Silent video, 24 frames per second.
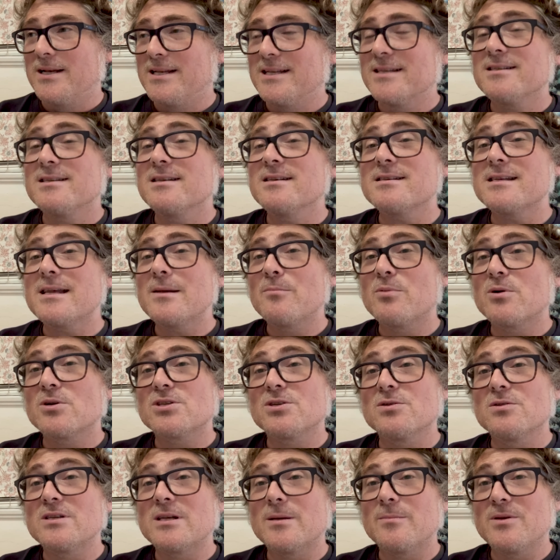This is the same
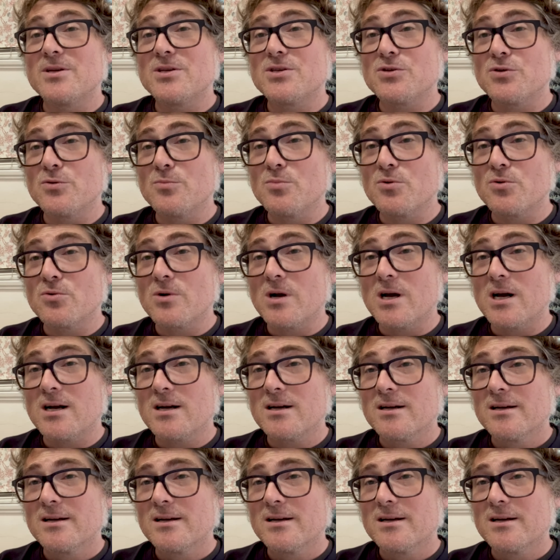person who sent me Subura.